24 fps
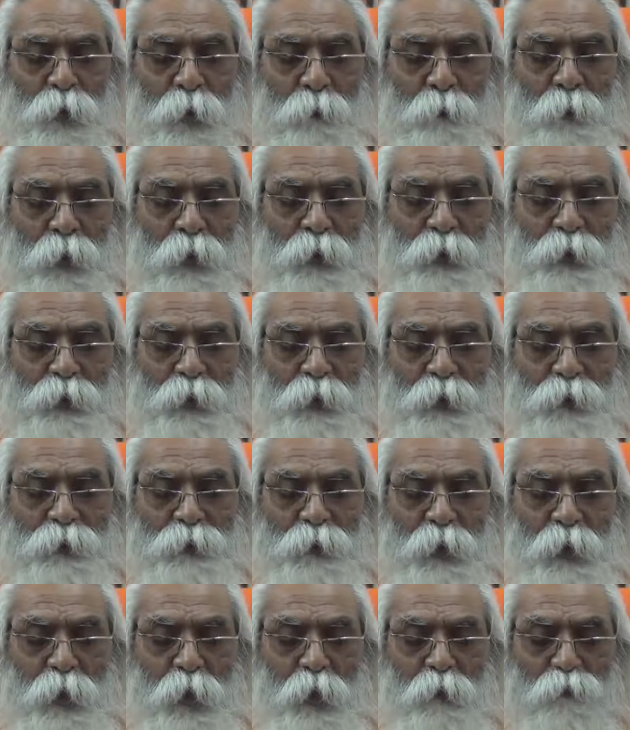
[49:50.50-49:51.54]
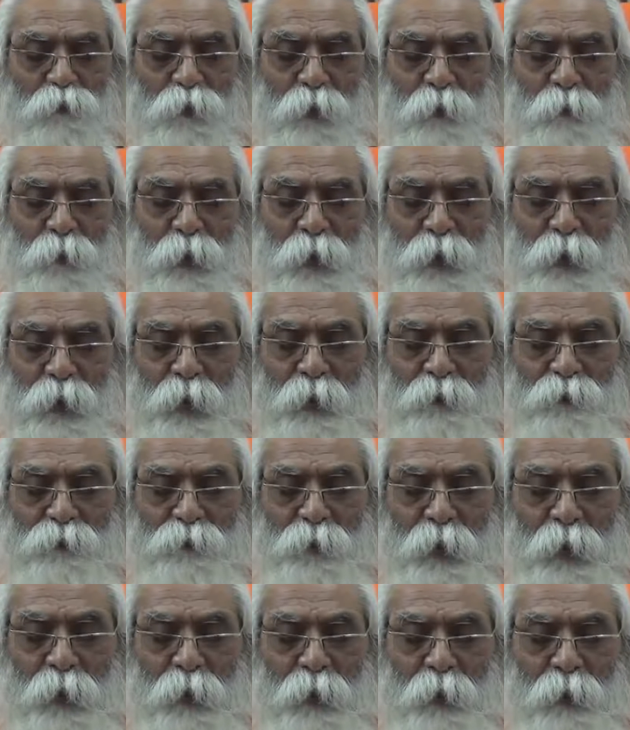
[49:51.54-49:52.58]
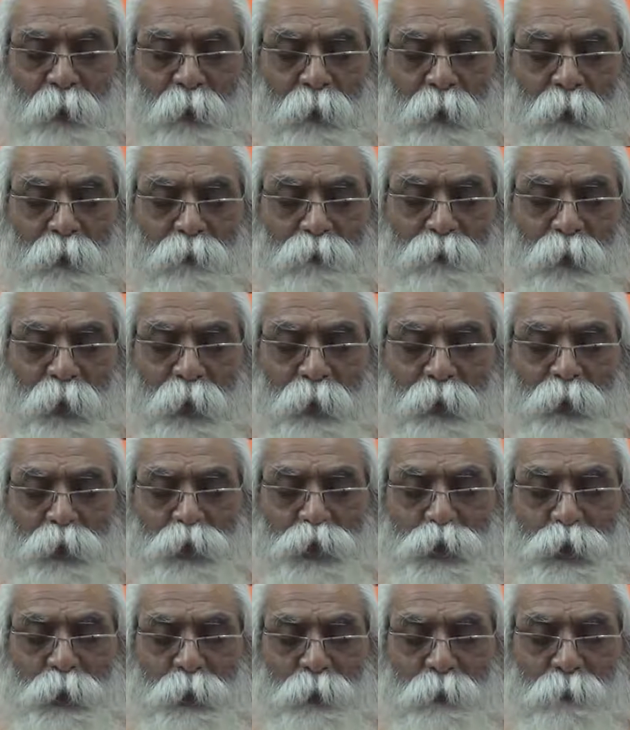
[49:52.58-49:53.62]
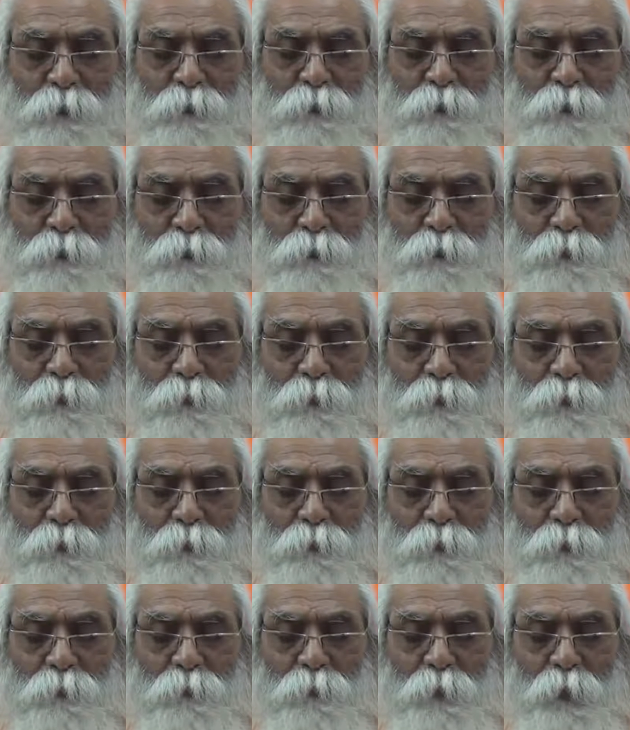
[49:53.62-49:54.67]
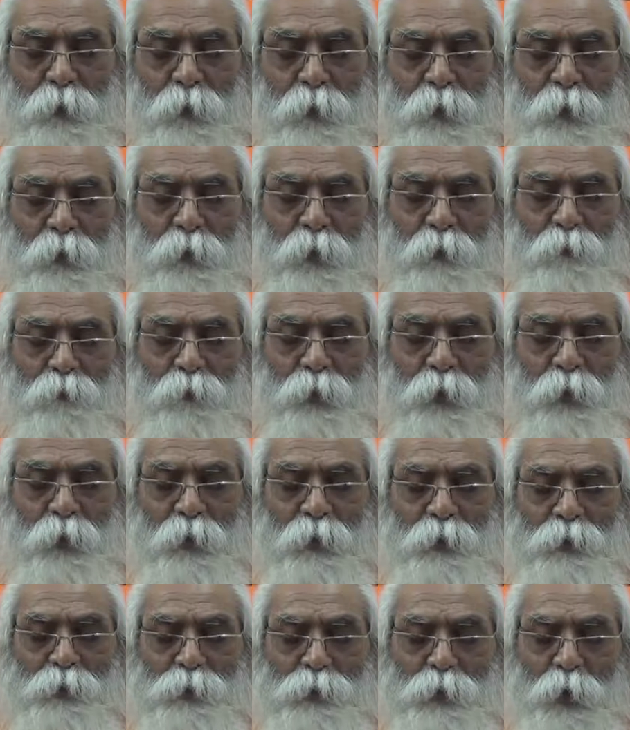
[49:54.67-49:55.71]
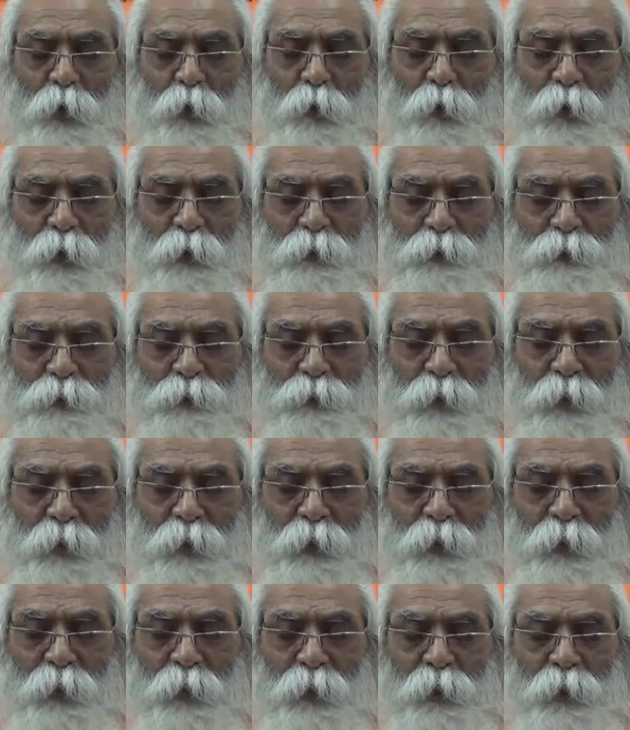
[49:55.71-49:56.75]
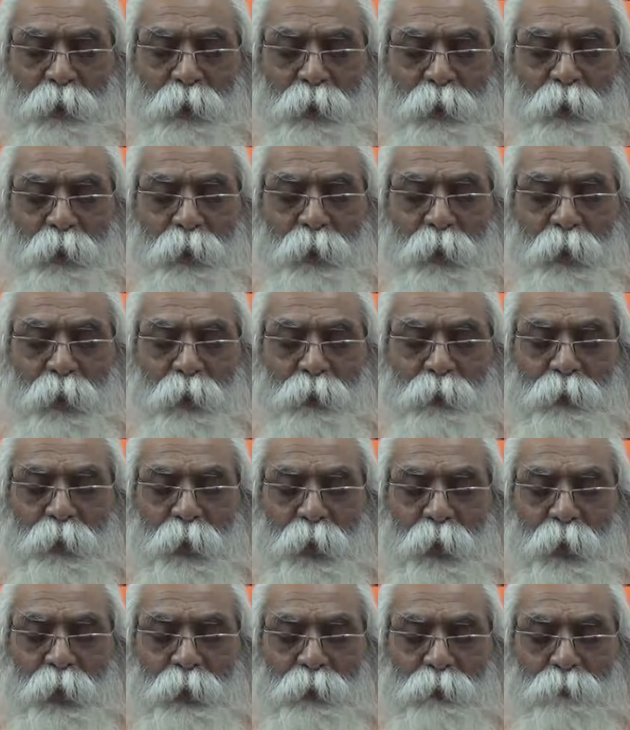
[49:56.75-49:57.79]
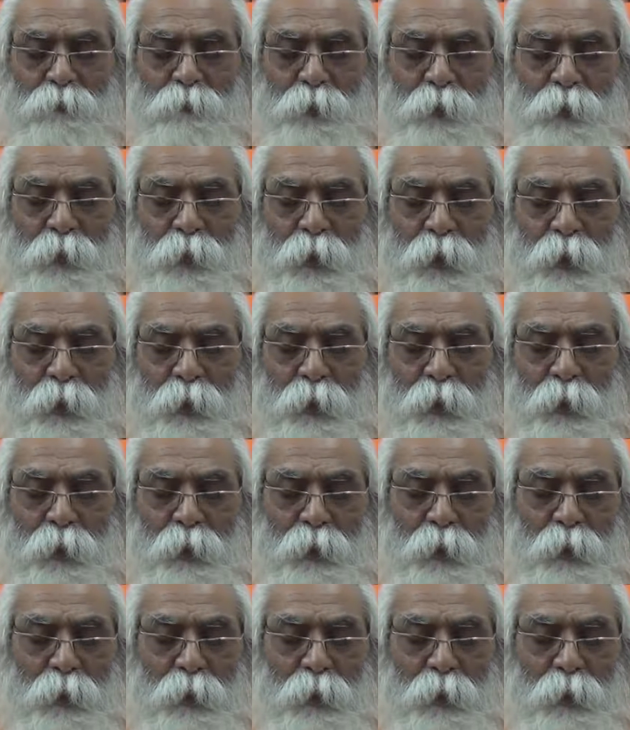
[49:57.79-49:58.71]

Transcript: the meditation of awareness, Sakshi, they will sure and certainly get the Atma Jnana.